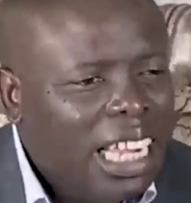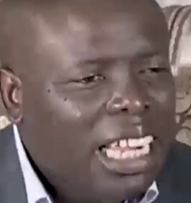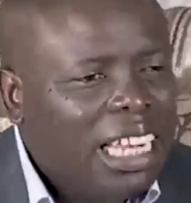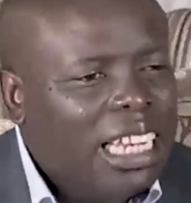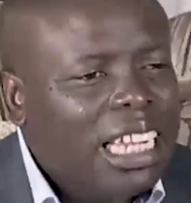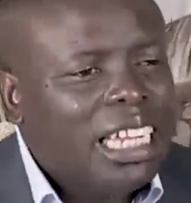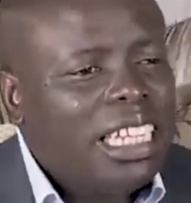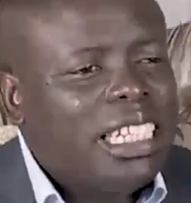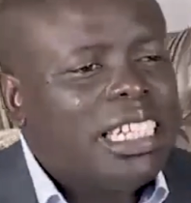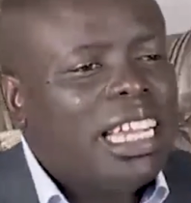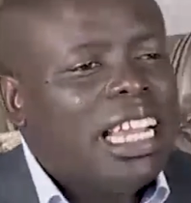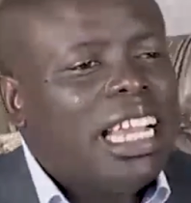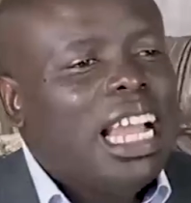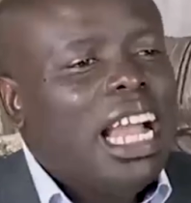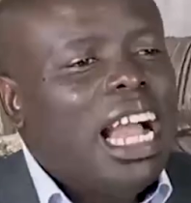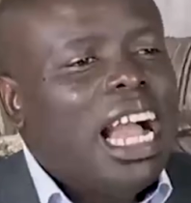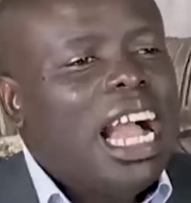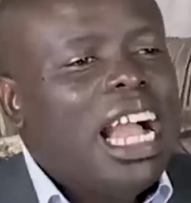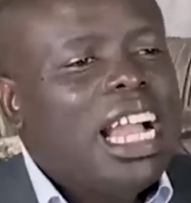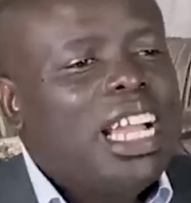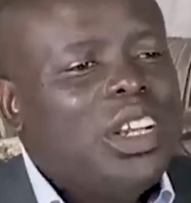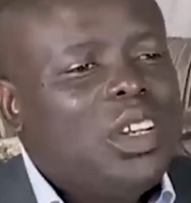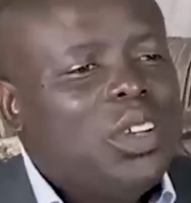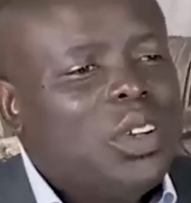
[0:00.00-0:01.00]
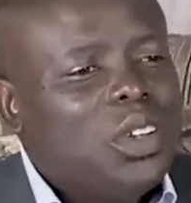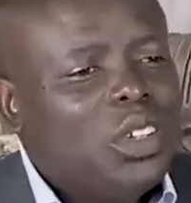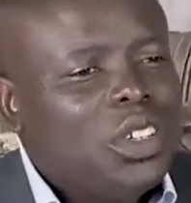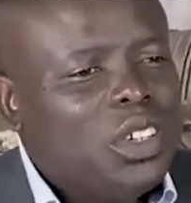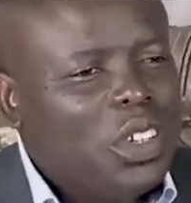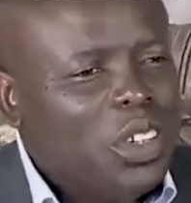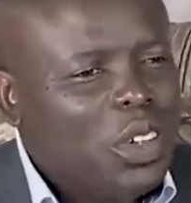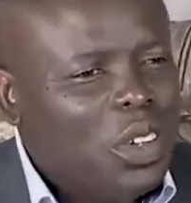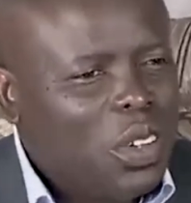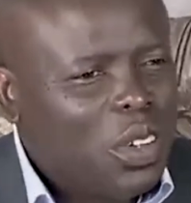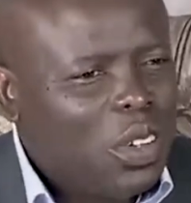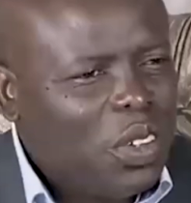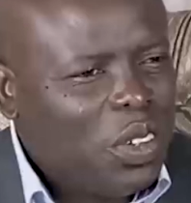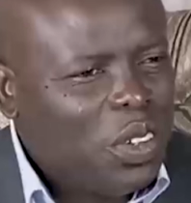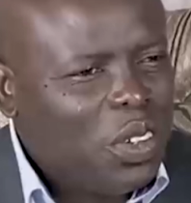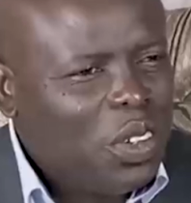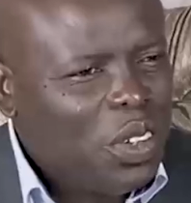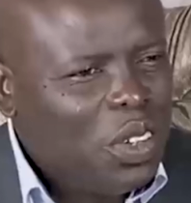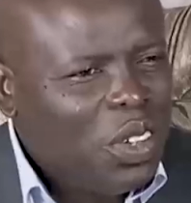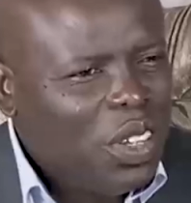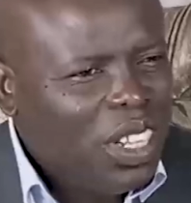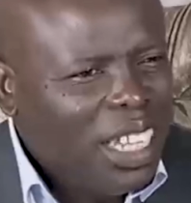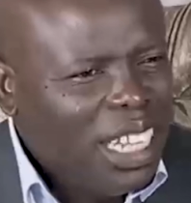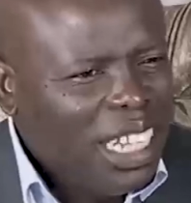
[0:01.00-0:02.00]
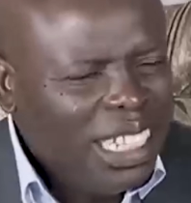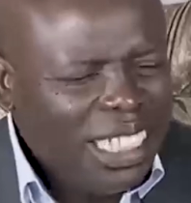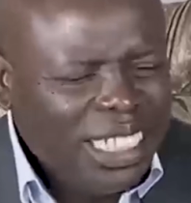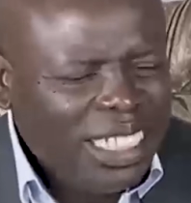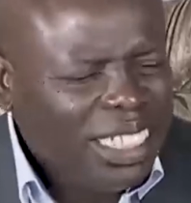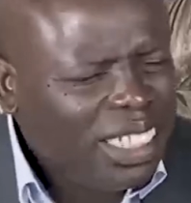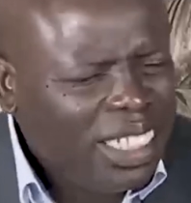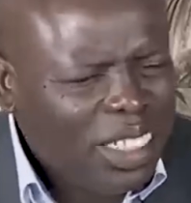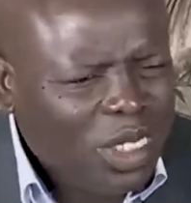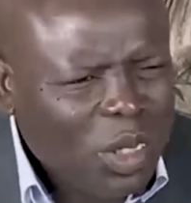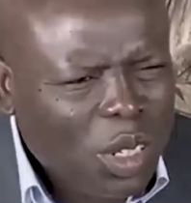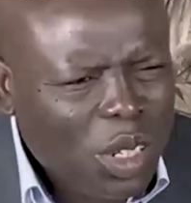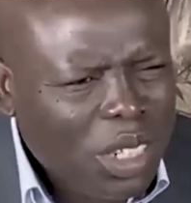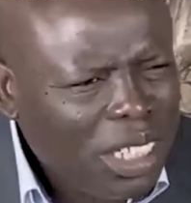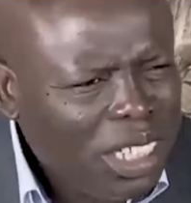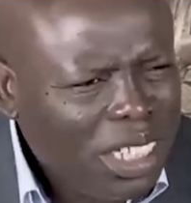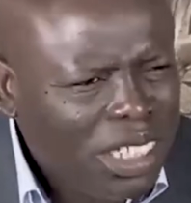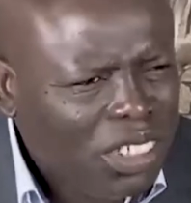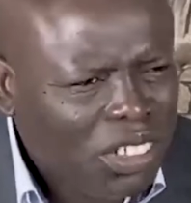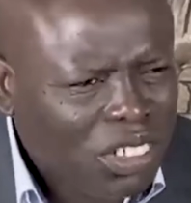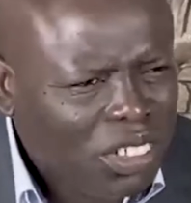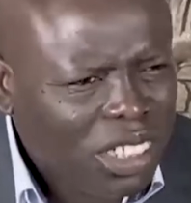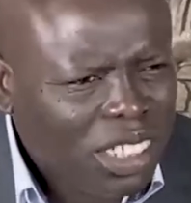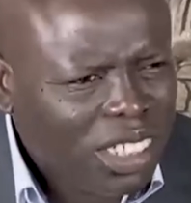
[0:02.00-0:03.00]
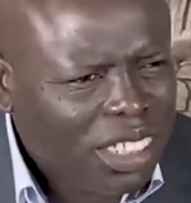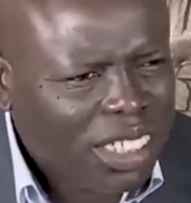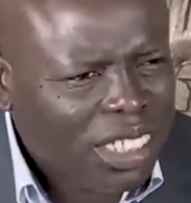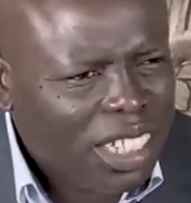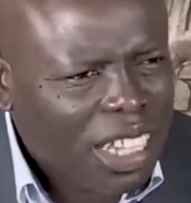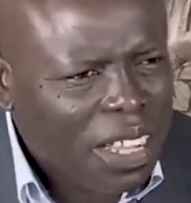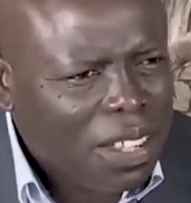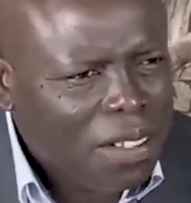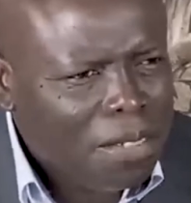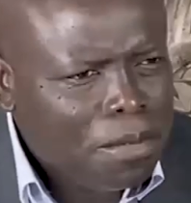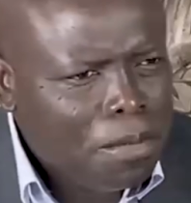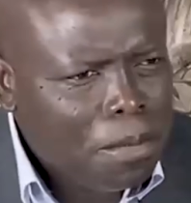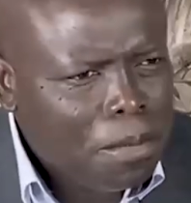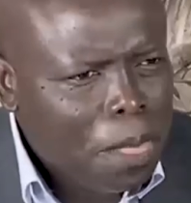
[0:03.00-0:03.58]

They say, I don't know. It's so interesting.